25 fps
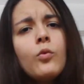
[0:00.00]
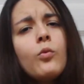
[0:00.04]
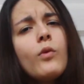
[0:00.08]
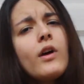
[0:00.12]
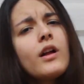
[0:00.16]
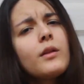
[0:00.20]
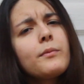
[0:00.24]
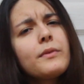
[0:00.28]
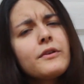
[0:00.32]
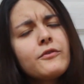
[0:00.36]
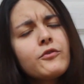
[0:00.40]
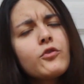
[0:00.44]

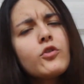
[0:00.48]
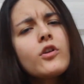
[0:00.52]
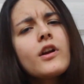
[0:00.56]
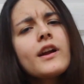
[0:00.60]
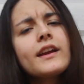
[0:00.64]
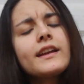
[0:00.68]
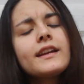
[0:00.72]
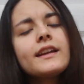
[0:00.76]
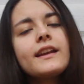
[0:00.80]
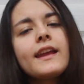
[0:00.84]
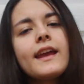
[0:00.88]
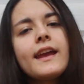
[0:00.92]
Well, before
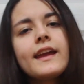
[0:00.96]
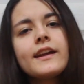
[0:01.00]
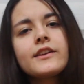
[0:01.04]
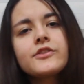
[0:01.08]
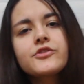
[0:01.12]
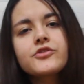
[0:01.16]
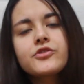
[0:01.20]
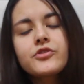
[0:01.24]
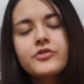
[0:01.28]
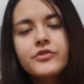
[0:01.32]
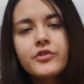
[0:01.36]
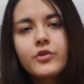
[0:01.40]
I can
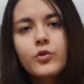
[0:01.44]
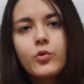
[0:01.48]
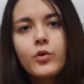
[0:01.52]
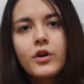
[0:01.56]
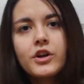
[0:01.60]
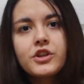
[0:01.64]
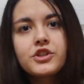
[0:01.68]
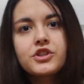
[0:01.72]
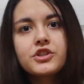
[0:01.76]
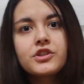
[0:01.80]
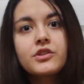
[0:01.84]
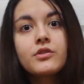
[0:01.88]
answer the
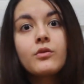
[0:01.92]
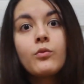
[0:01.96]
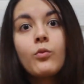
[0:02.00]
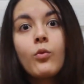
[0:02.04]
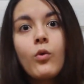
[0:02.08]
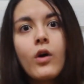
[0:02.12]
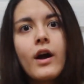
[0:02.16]
question